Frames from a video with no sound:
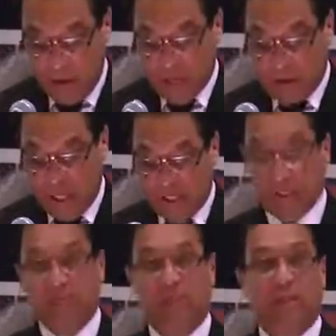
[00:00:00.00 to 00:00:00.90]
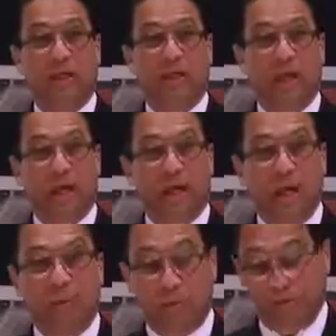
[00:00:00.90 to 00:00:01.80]
Our challenge,
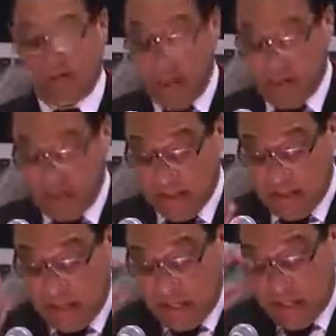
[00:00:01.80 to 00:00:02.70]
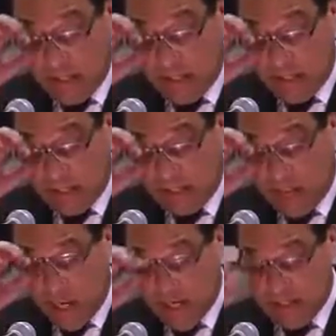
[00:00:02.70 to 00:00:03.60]
and I will be frank, in this
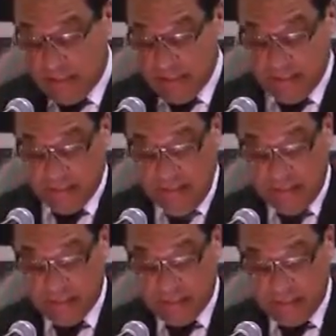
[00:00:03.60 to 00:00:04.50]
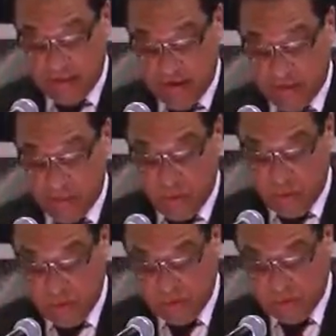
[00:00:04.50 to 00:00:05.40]
regard is balancing the revenue
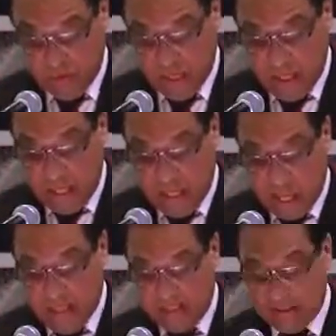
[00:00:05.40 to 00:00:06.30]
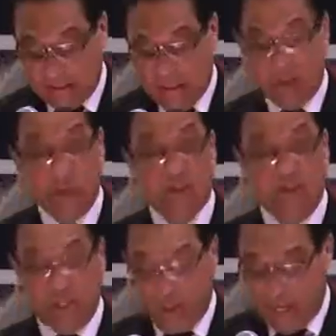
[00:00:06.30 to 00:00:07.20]
loss against
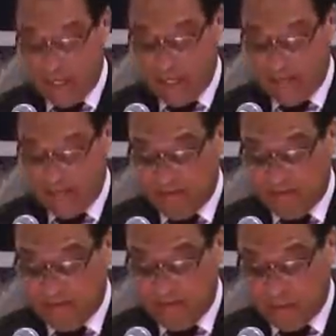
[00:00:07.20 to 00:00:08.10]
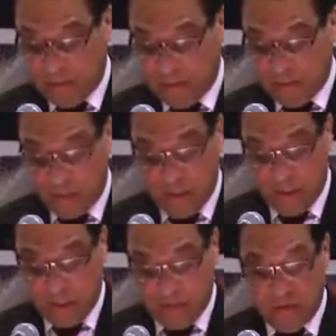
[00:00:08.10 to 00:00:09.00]
increased economic activity so that
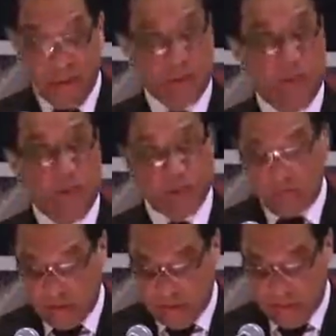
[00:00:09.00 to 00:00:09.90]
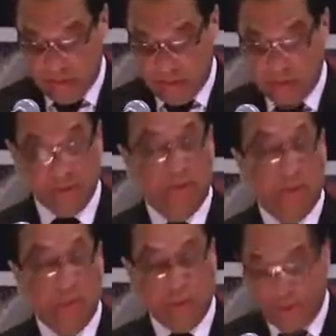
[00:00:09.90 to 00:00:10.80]
the country as well as consumers
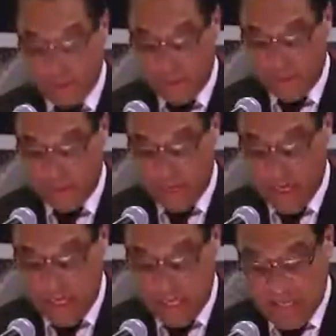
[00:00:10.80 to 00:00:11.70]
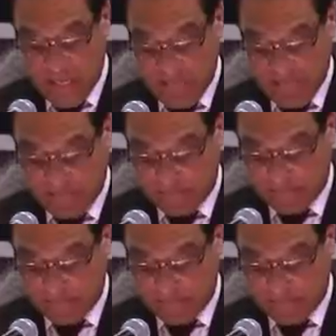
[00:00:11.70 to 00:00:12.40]
enjoys a net benefit.